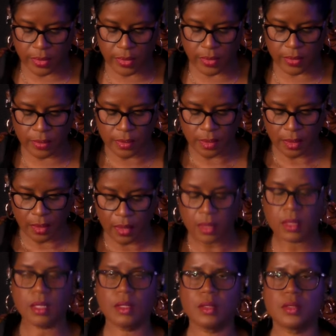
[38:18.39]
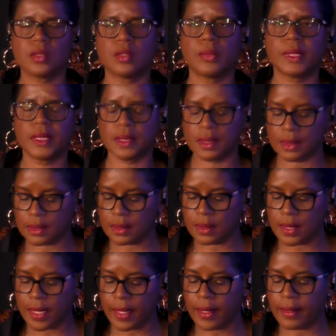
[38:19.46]
know? Thank you so much, Sister
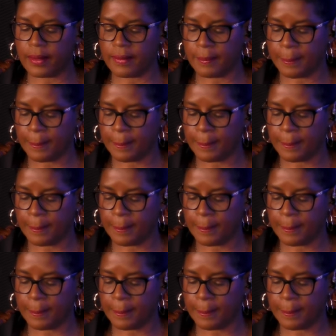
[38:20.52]
Diane.